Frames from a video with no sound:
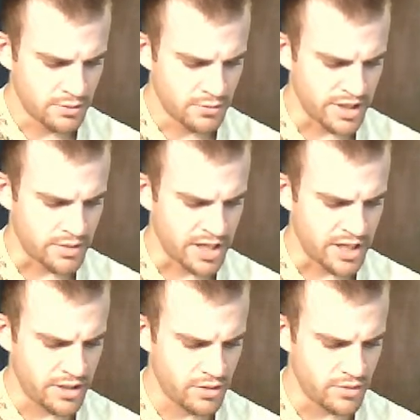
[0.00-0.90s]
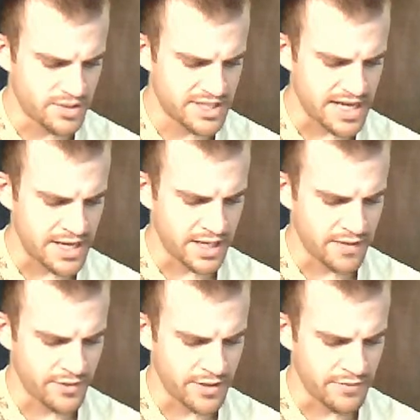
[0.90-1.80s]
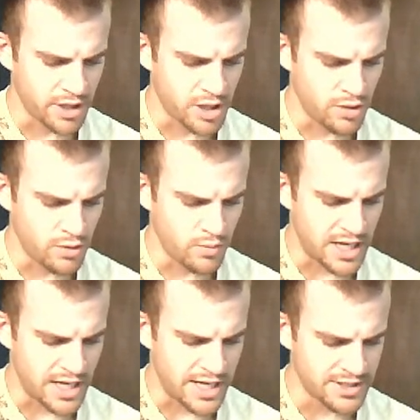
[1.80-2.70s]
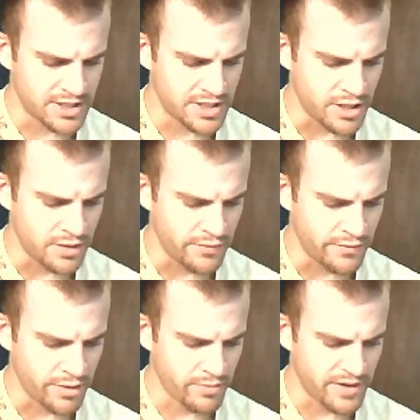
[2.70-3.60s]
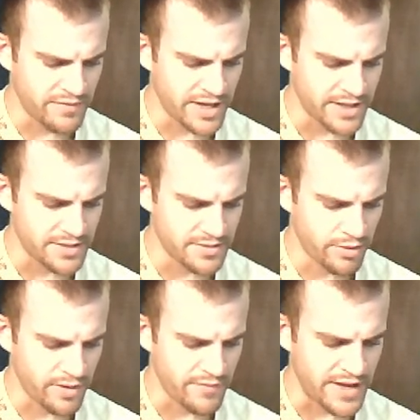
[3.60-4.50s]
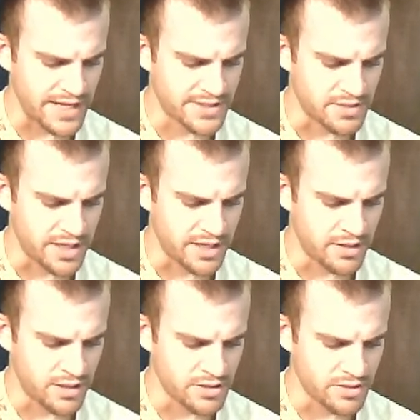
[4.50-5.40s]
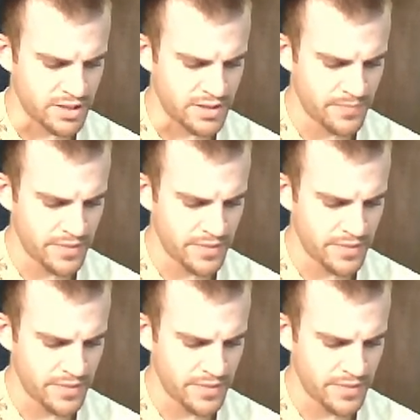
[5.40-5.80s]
Gregory, who was standing in front of a low, wide stove with three vats cemented onto it,